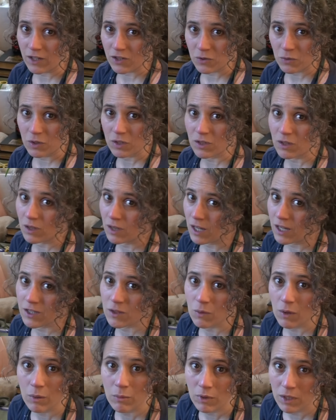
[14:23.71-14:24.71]
That's what.
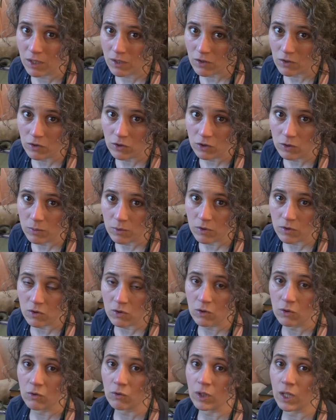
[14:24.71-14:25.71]
That's why medicinal herbs are
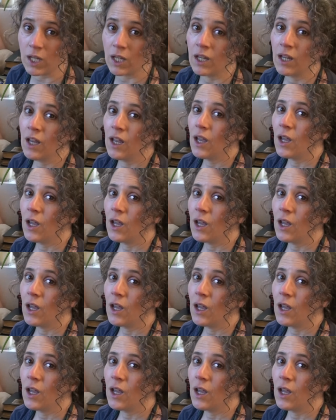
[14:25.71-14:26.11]
so great.